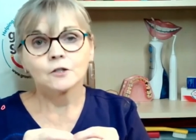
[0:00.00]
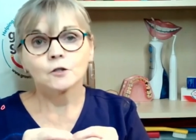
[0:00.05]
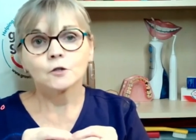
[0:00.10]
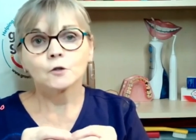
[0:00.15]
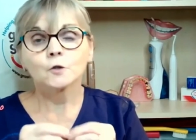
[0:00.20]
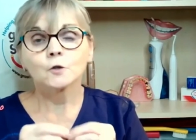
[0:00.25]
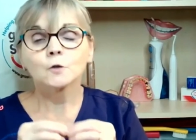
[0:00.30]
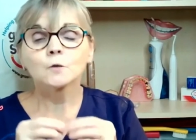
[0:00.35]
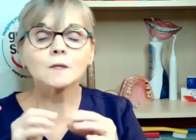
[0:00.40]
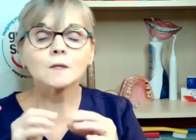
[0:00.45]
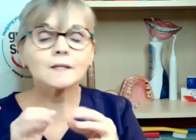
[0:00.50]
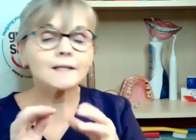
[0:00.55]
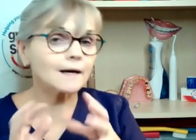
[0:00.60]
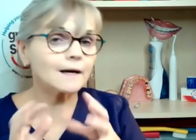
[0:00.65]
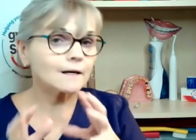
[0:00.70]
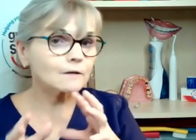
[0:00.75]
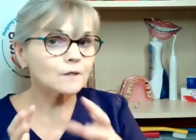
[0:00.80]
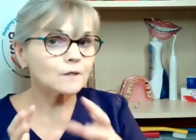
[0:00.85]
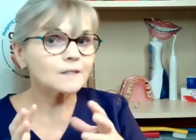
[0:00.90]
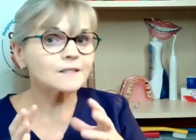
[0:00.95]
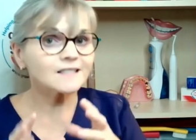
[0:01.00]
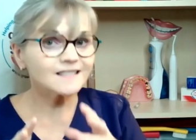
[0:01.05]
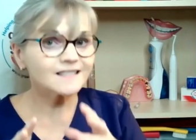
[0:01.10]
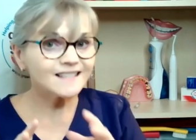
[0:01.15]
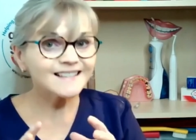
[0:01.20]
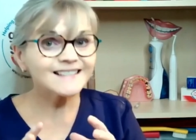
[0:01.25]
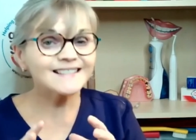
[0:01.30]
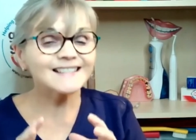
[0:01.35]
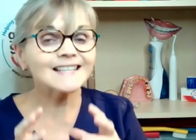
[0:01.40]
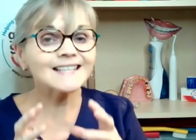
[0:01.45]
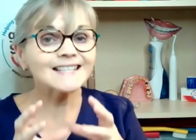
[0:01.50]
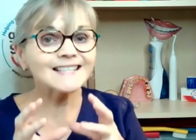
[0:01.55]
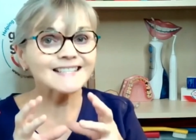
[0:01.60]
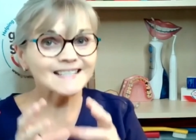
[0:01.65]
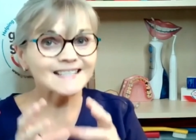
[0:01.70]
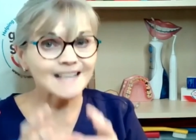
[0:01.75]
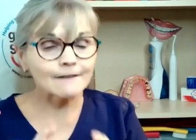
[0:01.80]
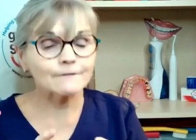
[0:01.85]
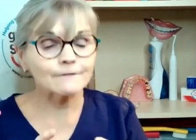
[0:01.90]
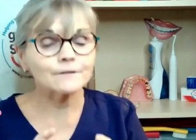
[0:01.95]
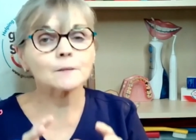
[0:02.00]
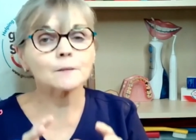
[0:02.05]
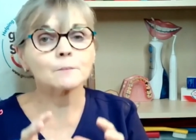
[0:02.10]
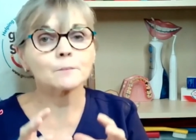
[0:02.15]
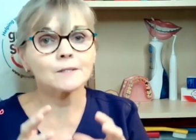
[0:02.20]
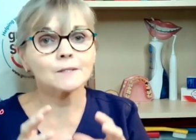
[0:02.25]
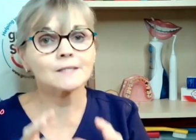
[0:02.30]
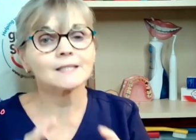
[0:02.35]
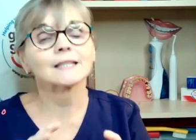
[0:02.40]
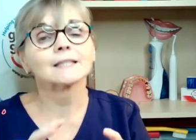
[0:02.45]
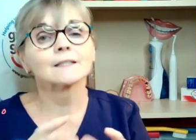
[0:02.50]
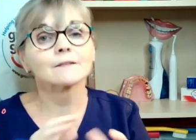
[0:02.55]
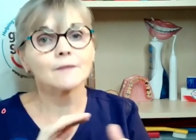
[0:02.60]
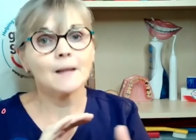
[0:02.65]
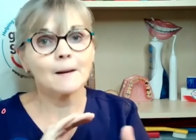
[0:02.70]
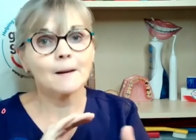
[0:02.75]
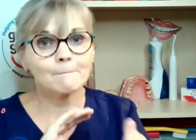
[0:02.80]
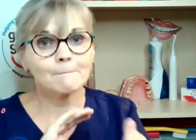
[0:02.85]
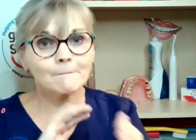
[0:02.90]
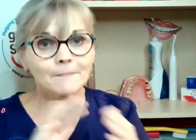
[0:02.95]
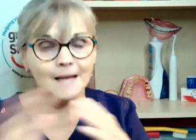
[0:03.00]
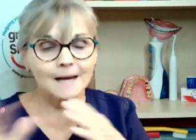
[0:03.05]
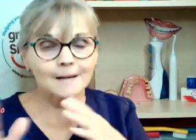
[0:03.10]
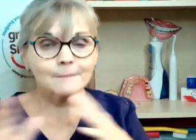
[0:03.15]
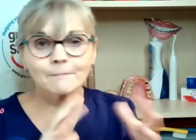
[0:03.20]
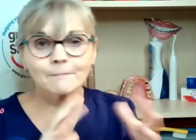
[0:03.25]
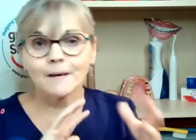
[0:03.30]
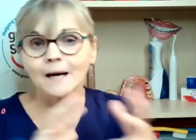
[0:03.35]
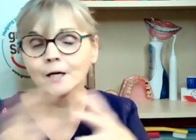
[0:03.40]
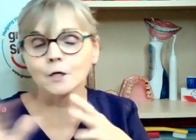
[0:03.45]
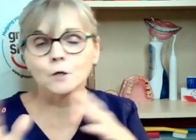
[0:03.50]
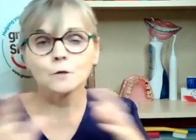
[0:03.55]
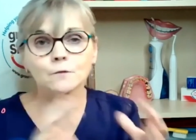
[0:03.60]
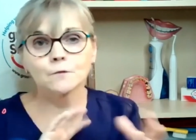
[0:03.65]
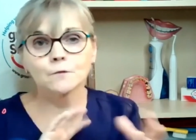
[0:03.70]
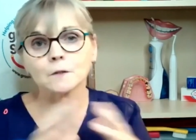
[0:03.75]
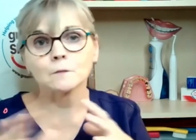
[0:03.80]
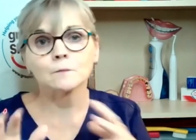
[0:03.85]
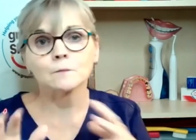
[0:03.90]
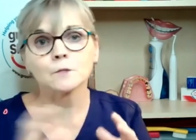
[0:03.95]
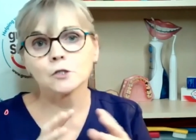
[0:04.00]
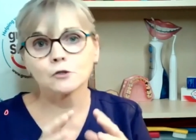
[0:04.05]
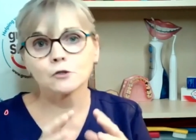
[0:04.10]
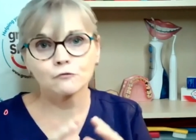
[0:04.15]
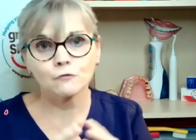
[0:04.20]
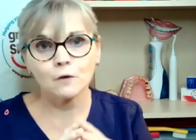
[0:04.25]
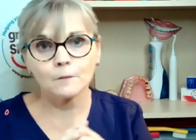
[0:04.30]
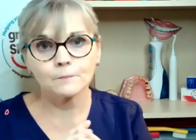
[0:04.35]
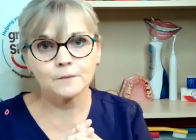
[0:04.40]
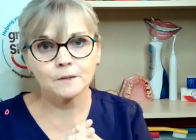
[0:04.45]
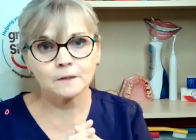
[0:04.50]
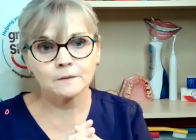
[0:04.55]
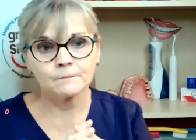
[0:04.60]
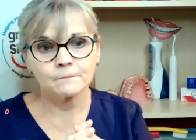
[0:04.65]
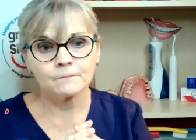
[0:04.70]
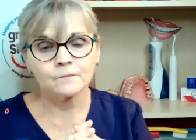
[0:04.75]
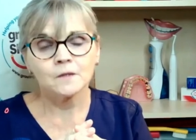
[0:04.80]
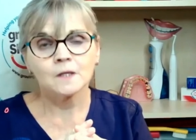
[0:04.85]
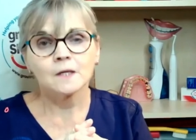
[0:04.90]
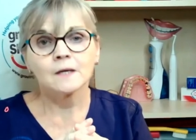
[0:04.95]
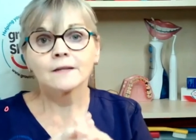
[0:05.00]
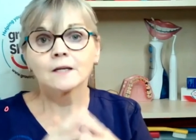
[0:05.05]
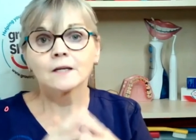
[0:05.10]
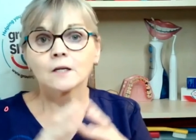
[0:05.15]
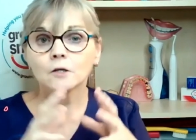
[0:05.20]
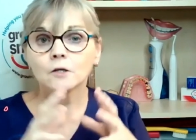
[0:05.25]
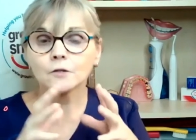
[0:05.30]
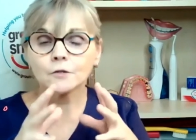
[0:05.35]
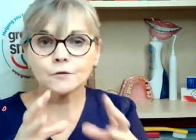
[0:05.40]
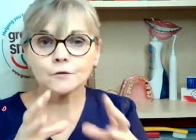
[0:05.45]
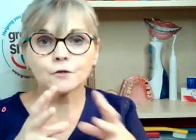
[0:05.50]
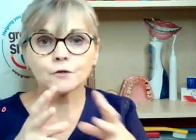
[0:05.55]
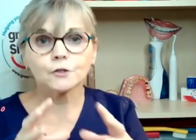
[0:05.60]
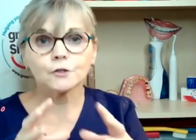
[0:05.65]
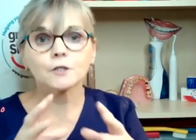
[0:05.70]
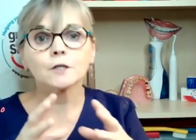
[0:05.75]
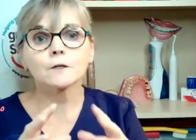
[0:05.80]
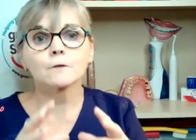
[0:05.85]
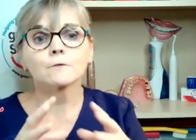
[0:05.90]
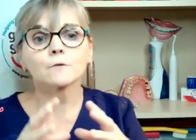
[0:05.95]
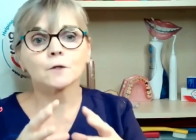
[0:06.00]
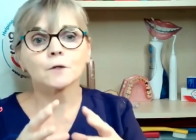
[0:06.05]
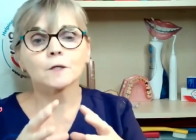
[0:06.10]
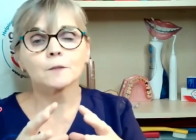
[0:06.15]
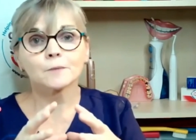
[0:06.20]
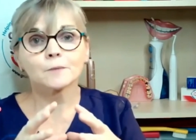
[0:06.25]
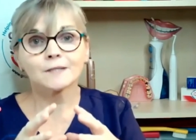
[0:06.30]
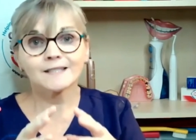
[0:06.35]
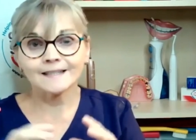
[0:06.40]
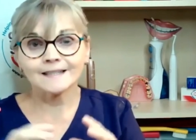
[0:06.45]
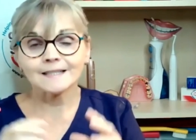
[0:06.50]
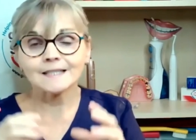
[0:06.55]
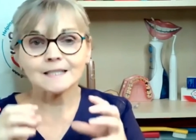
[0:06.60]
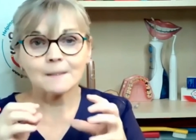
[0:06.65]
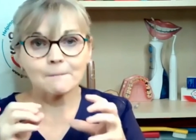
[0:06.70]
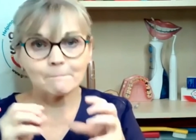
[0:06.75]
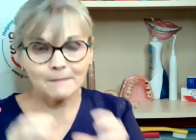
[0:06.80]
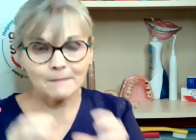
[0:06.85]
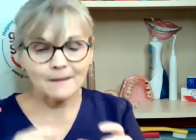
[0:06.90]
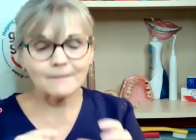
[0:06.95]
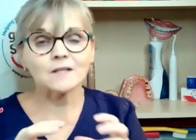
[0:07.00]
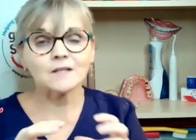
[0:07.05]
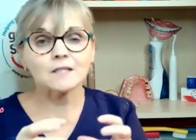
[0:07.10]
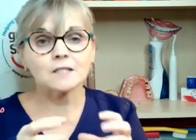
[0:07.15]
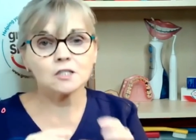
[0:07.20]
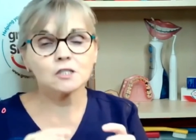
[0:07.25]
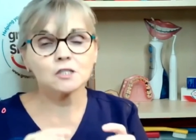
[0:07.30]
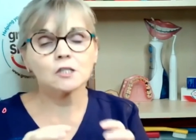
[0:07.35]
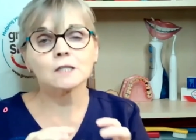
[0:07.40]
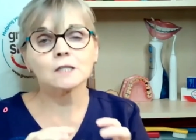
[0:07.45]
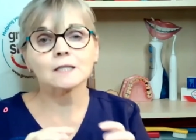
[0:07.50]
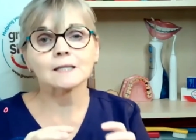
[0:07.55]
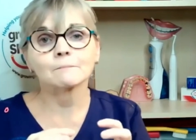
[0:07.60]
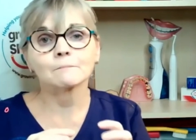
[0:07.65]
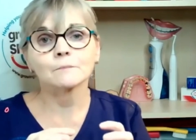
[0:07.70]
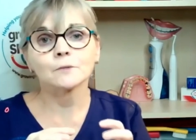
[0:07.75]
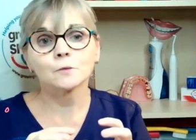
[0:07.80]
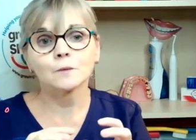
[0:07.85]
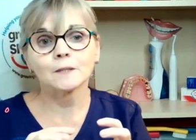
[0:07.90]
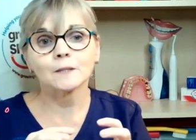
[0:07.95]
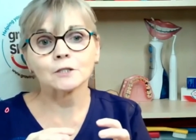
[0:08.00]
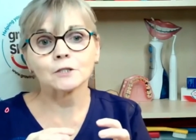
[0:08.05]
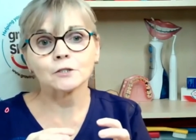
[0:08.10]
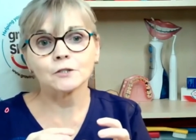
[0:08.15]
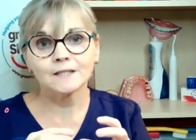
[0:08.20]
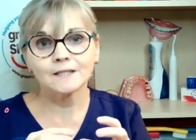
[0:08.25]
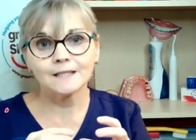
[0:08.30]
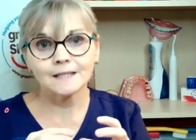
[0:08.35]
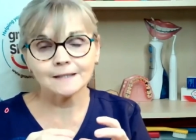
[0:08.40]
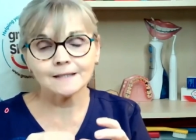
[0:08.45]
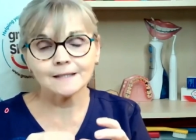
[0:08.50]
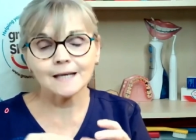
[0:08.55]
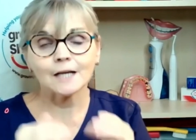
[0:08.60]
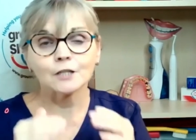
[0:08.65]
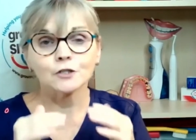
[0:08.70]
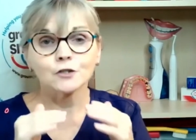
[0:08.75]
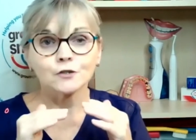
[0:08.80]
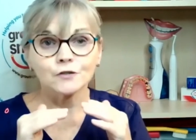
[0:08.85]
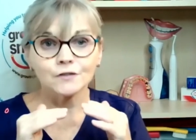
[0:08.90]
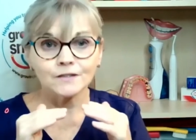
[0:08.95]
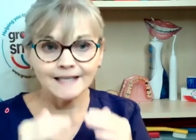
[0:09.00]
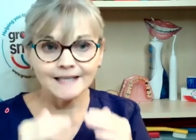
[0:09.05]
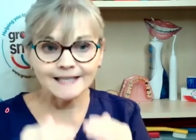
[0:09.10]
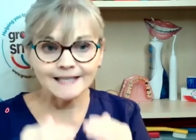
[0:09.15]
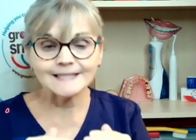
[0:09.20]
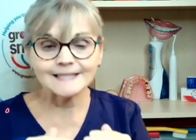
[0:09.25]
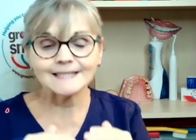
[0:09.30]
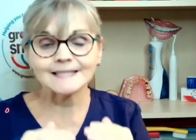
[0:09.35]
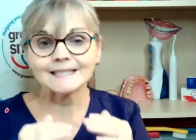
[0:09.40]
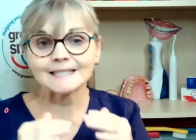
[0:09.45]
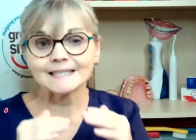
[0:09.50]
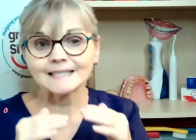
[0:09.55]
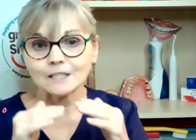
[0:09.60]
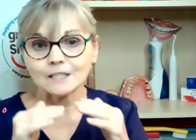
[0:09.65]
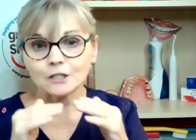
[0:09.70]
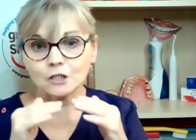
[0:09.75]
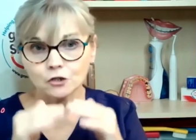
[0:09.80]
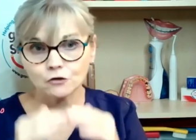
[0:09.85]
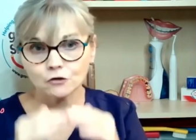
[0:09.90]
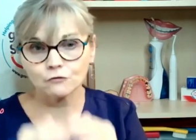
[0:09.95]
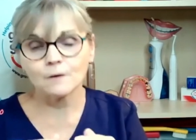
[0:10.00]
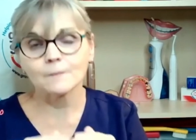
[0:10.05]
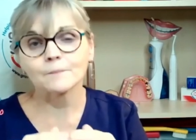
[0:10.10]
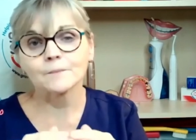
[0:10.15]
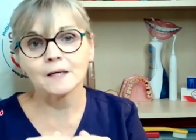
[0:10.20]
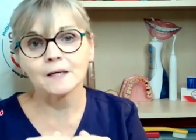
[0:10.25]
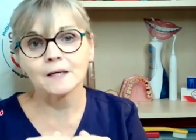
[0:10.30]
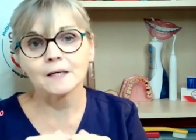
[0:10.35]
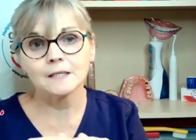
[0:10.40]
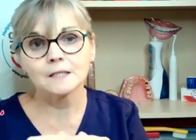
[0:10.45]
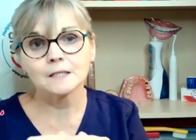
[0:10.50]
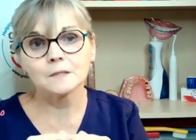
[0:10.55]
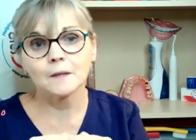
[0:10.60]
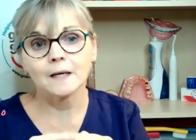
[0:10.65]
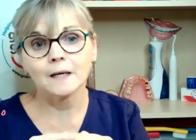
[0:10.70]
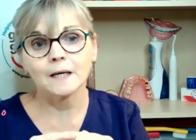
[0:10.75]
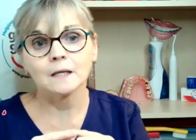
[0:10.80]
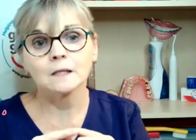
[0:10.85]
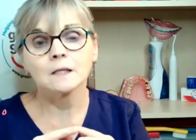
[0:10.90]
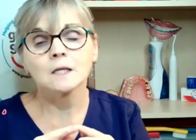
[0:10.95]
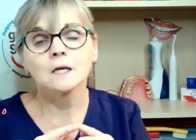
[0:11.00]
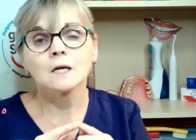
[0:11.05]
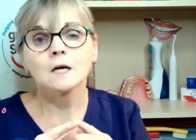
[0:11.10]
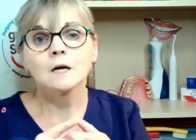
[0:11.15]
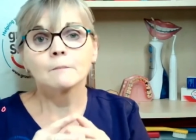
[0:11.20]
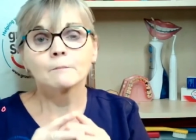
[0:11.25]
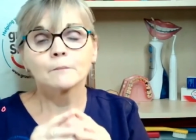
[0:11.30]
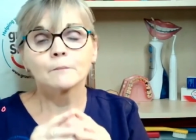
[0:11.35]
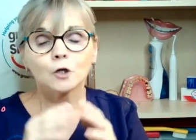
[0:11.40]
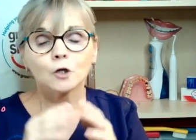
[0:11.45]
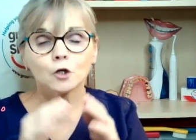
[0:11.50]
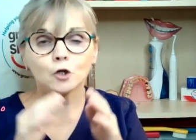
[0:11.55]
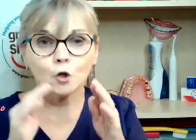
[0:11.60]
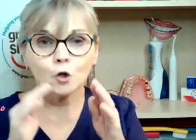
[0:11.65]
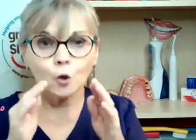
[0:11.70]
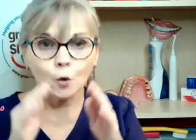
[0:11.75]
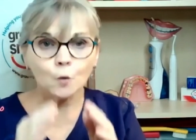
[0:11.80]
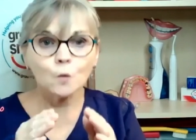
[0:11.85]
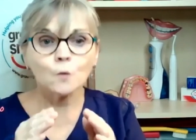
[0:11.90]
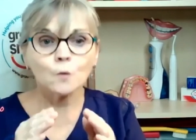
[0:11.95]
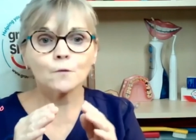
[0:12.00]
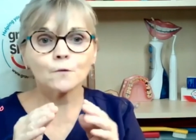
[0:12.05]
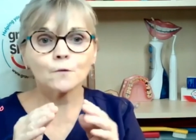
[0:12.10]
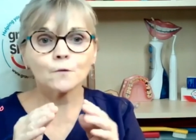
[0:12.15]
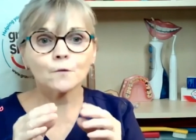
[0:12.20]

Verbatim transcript: you will get around 60 to 70% of that plaque biofilm disrupted. That other 30 to 40% is the bit that's stuck in between your teeth, and you need to disrupt that as well. But go